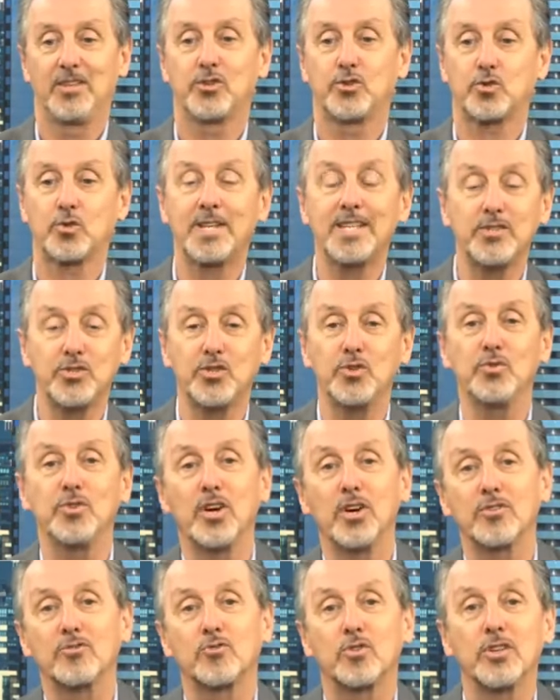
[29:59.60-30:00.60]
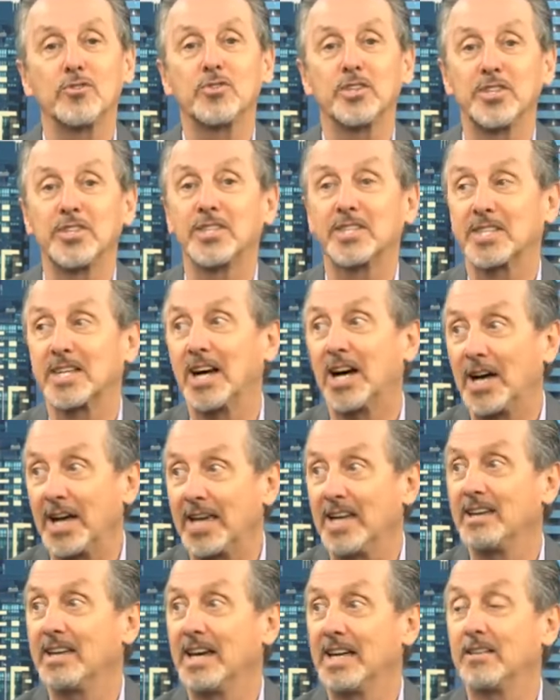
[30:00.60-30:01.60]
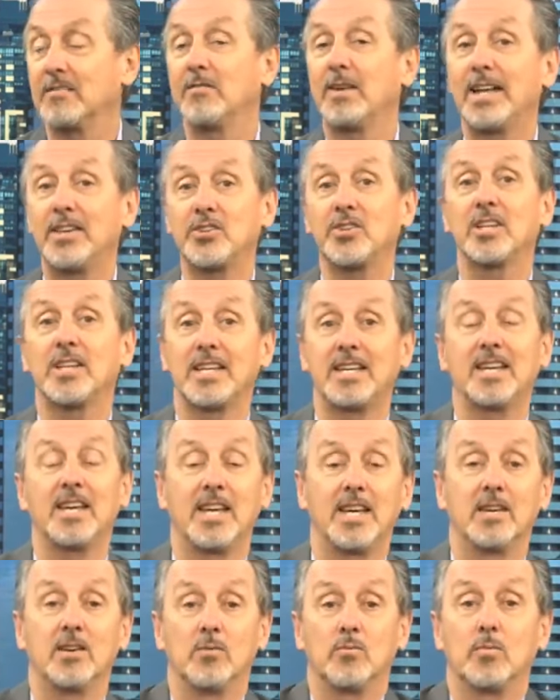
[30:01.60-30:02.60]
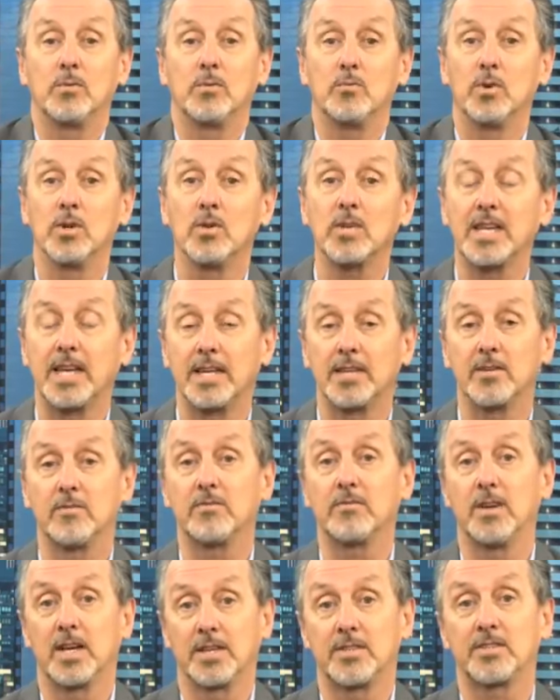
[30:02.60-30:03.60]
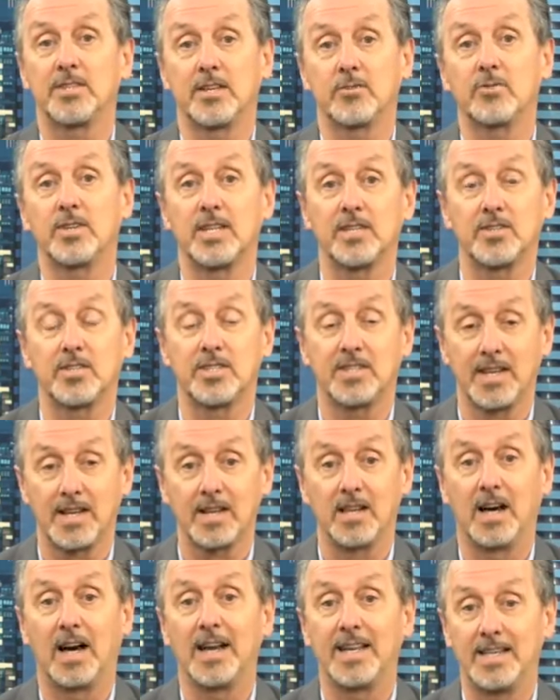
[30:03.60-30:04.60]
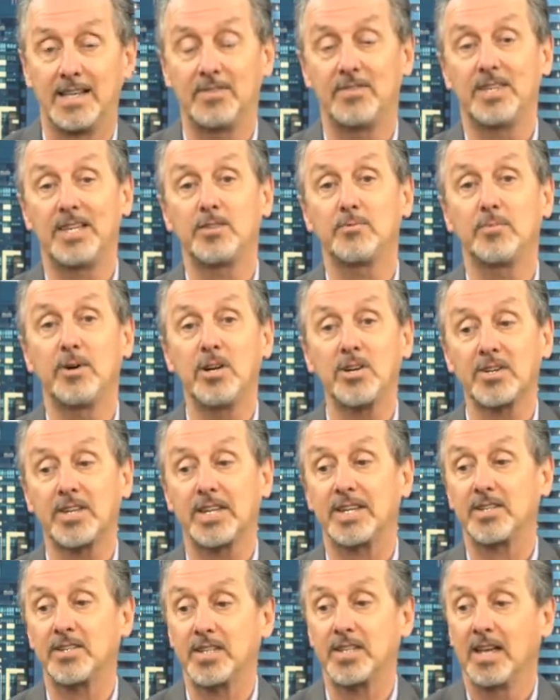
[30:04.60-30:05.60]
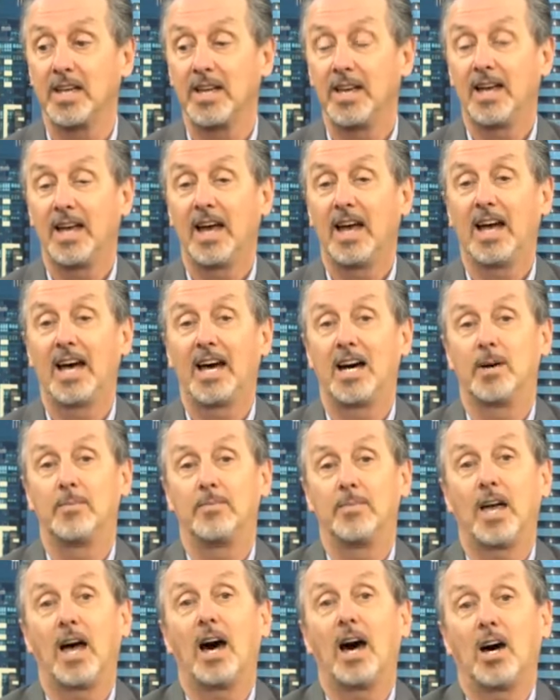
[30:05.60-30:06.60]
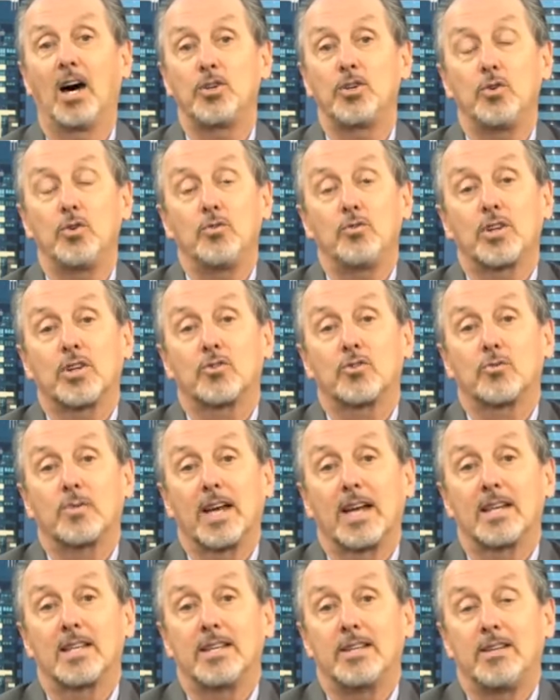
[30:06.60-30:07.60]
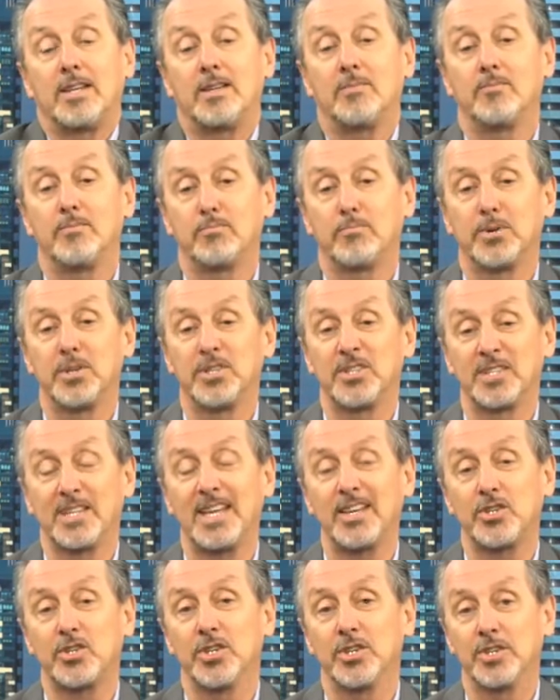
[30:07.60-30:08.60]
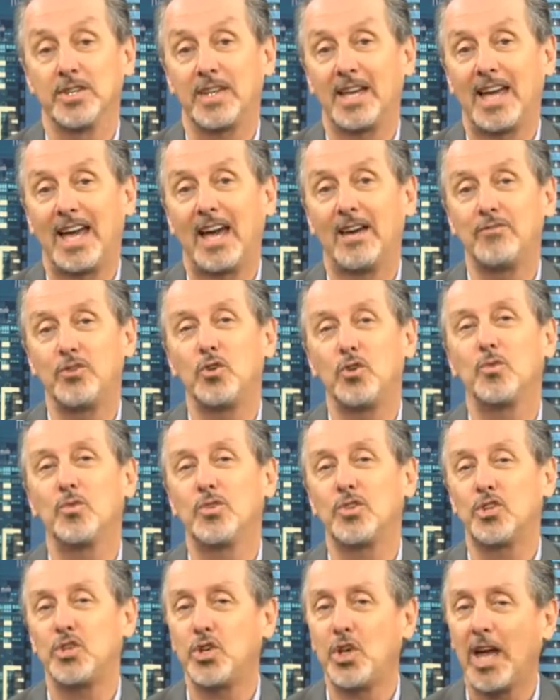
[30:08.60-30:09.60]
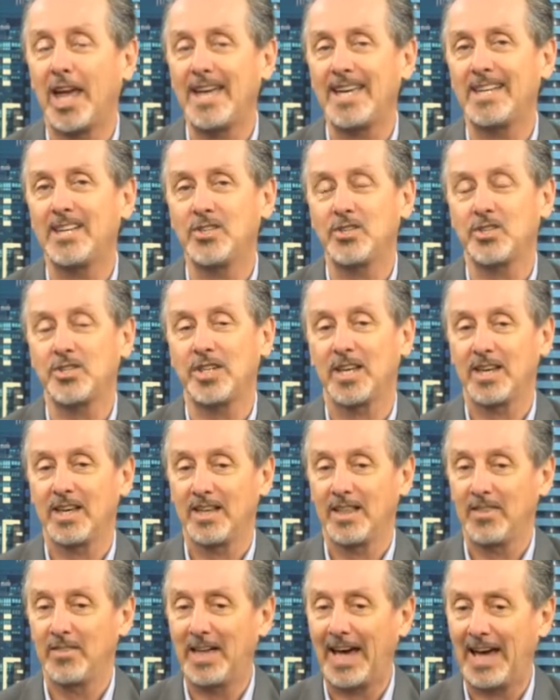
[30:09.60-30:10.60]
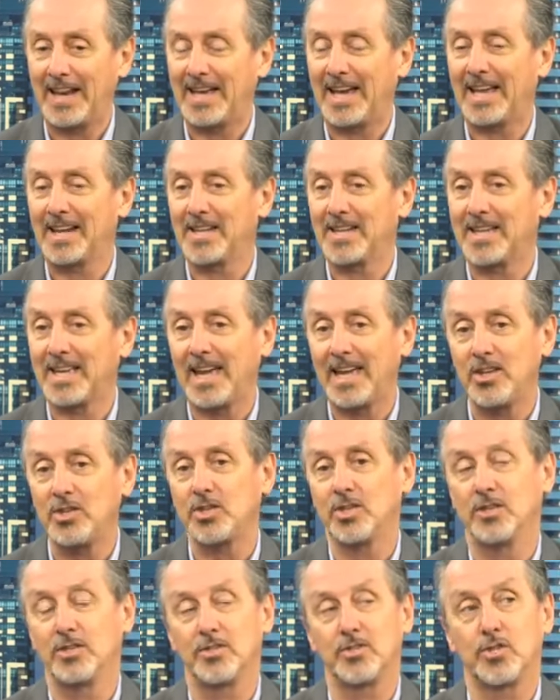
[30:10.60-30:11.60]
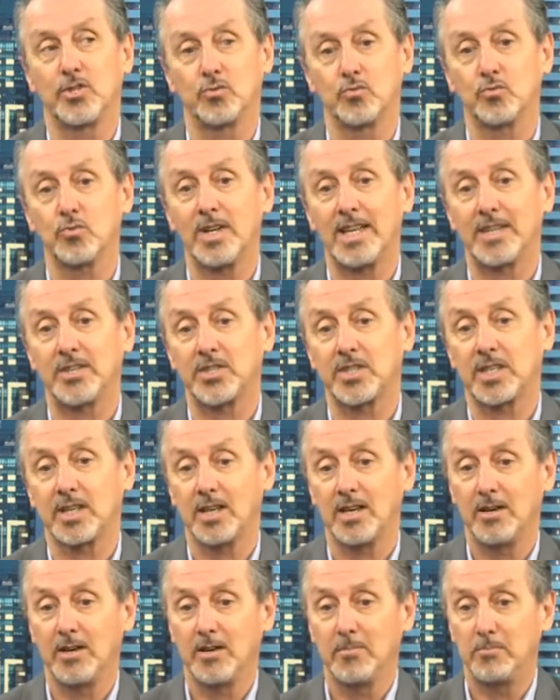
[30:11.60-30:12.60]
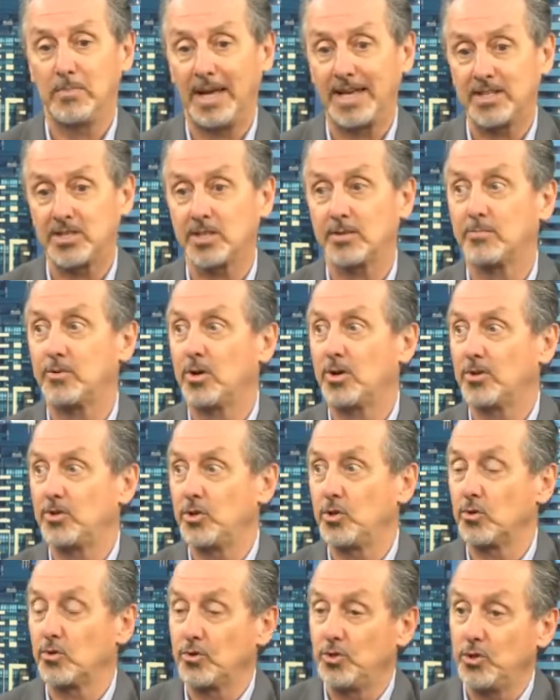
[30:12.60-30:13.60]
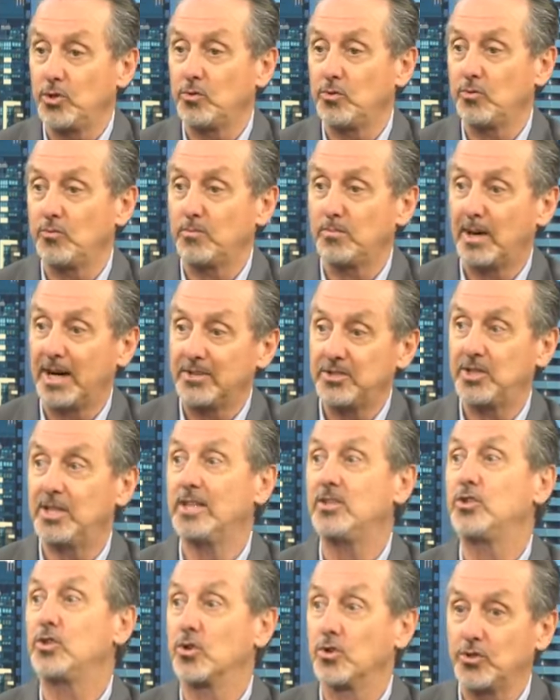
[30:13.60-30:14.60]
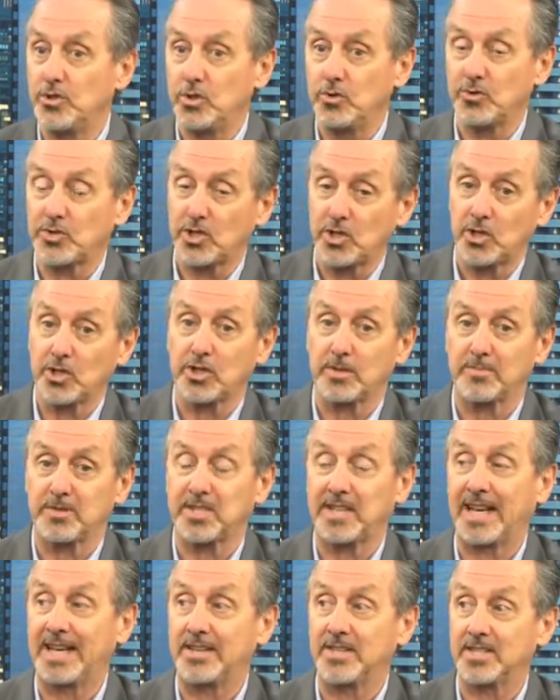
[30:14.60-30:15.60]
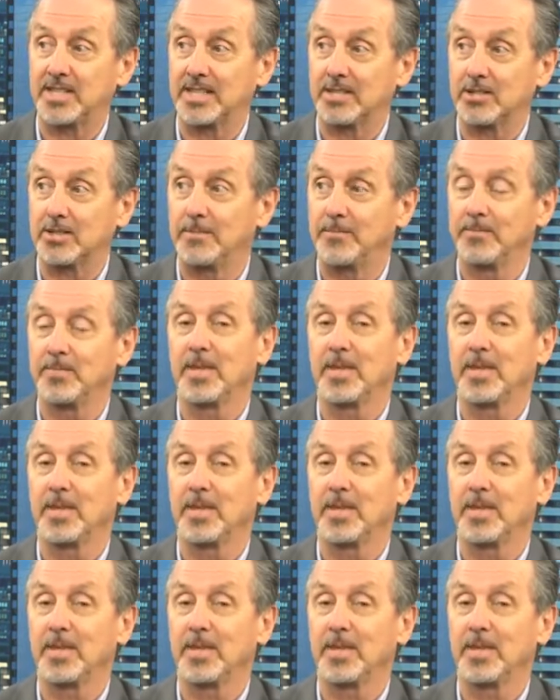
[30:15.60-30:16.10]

trees do not grow to the sky. And eventually it, will get a, a, serious decline in these markets. Um, are you correctly positioned? Have you changed that allocation to risk based upon your new budget, your new circumstances?